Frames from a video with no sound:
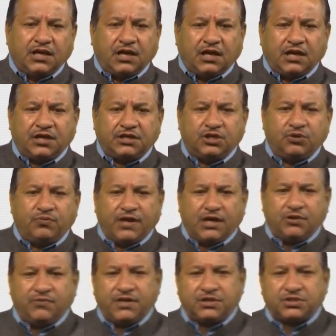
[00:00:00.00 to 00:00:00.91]

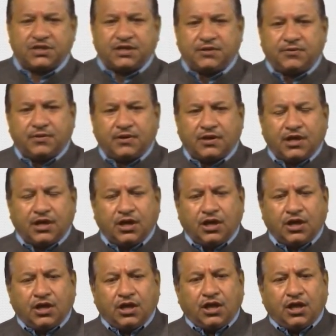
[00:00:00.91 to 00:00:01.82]
evaluation,
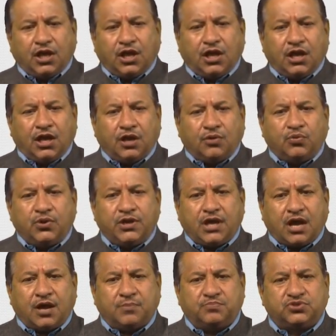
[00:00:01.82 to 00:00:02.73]

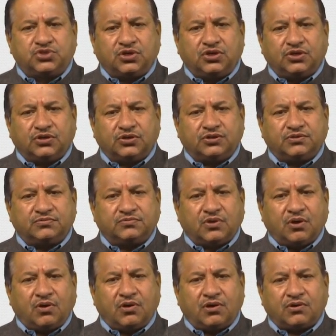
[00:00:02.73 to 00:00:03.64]
we observed
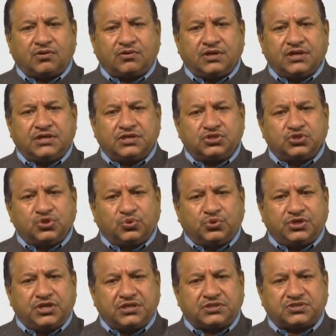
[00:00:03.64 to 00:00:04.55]
or it is
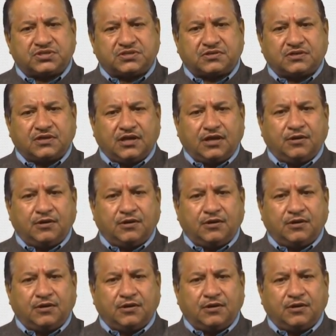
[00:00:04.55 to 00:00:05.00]
noticed